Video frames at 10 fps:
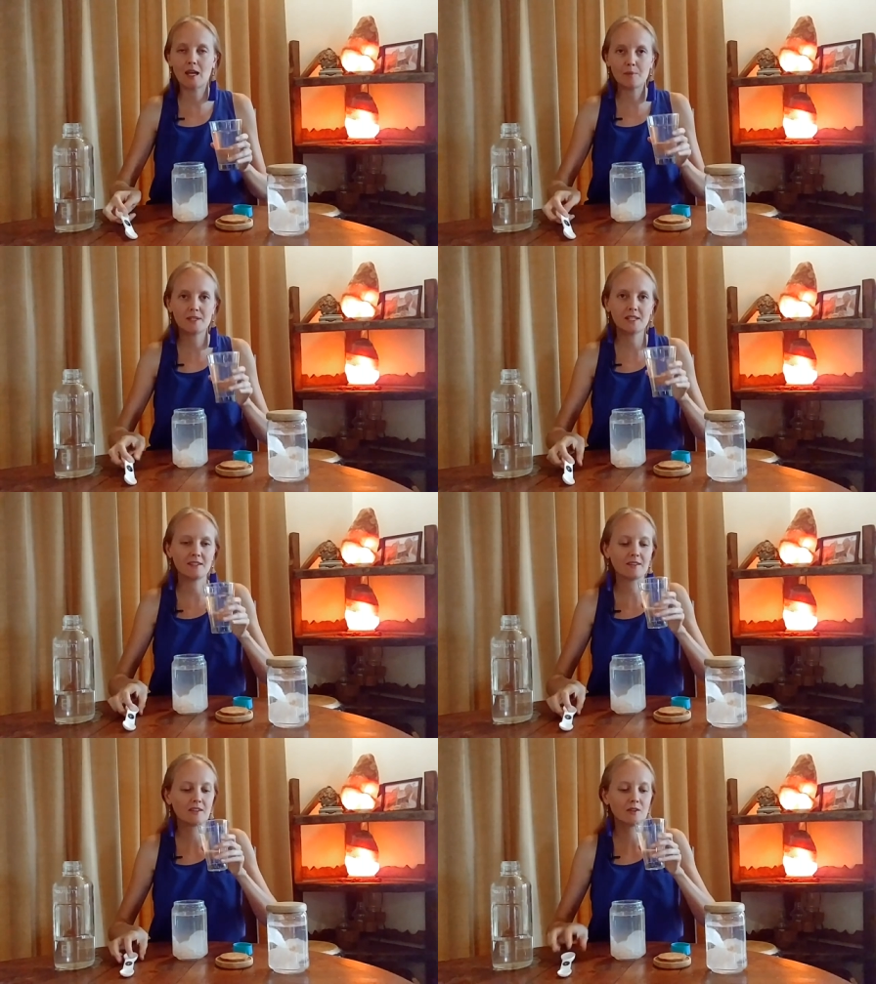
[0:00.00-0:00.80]
empty,
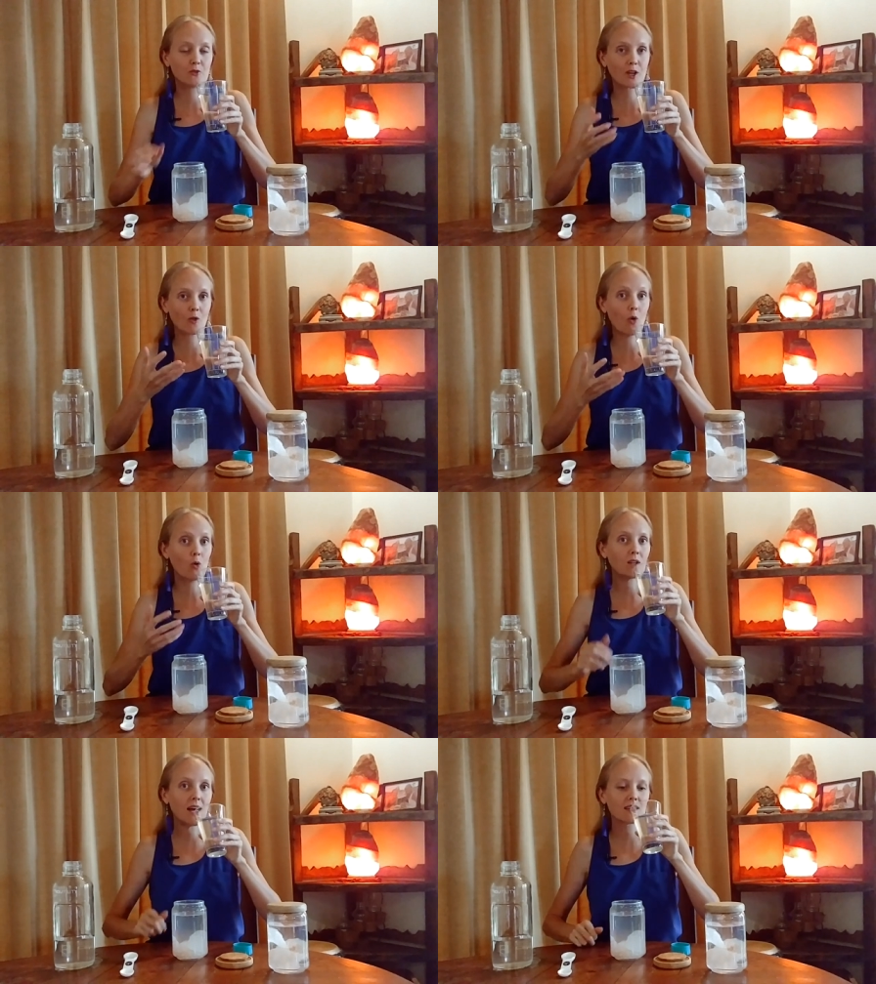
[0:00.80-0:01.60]
drink the
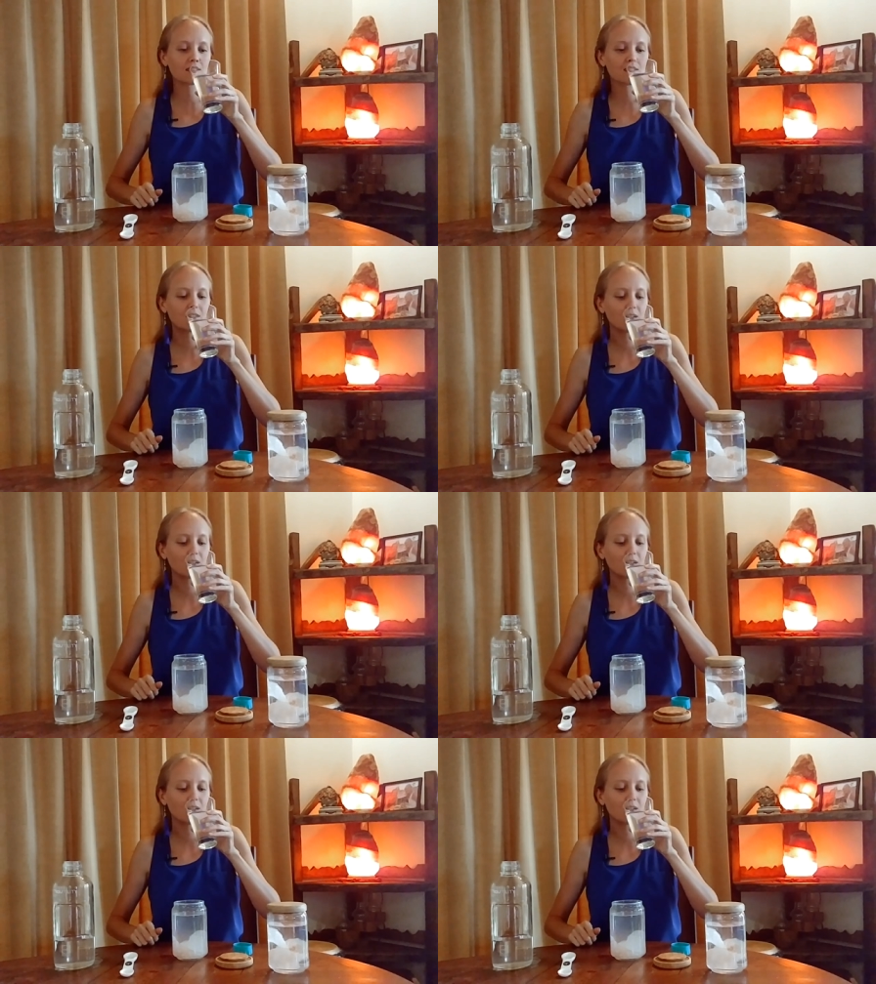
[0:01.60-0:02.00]
whole glass.